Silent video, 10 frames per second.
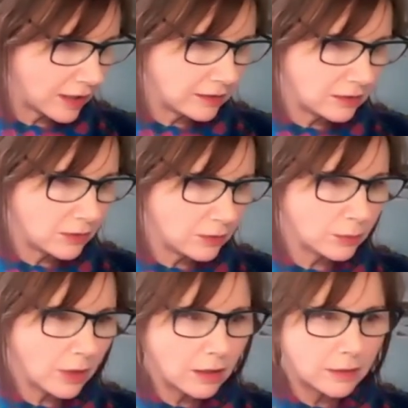I
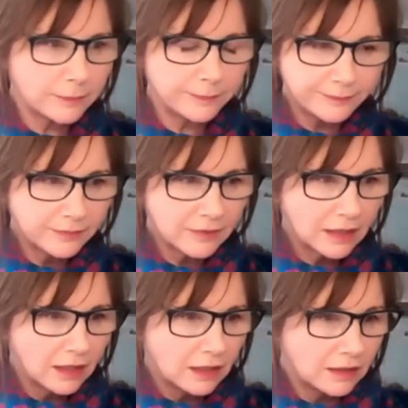know um,
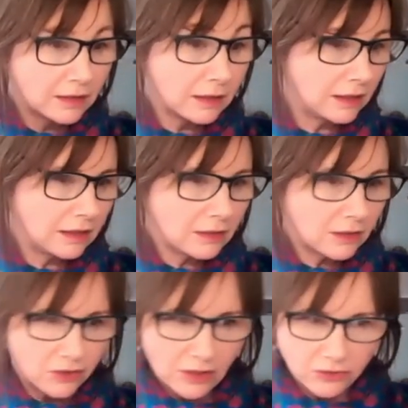the
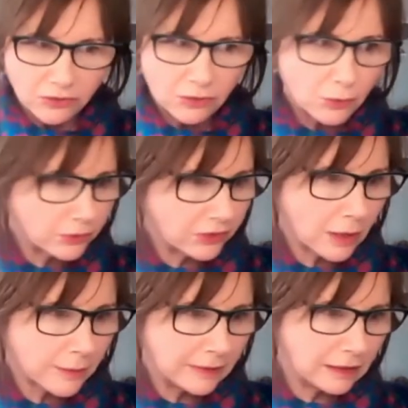Natasha's law is
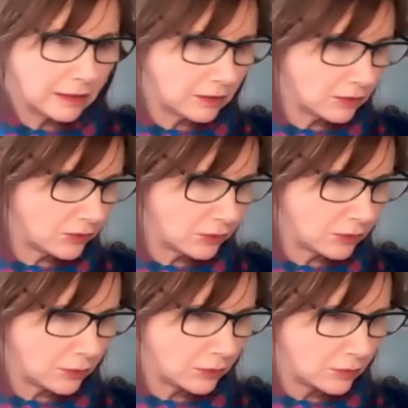coming
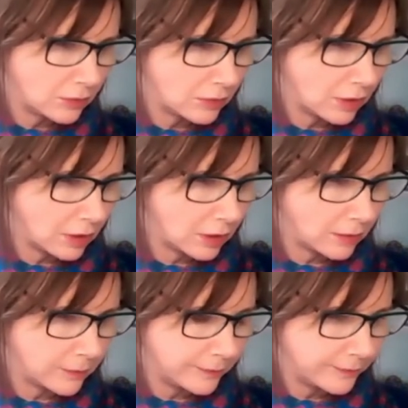into.
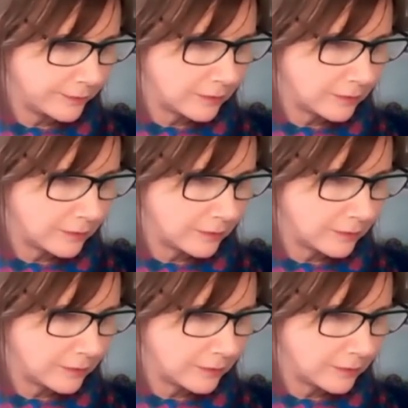Um,